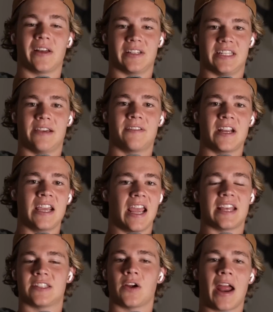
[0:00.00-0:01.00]

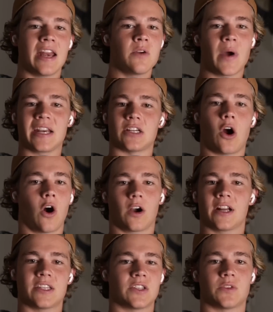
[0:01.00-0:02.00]
relativity. Is there any way to
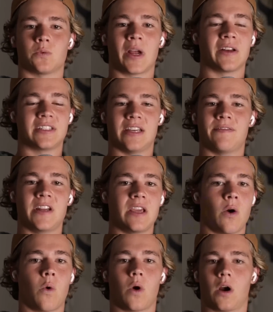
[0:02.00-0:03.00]
harness
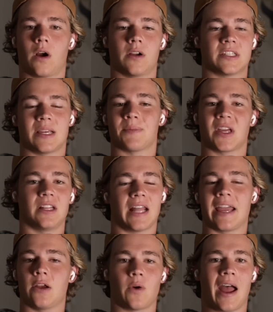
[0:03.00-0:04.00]
relativity or
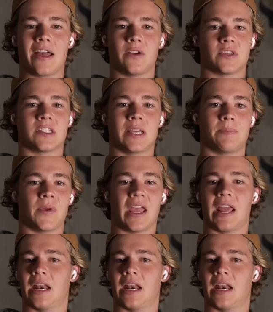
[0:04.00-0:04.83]
something like cryosleep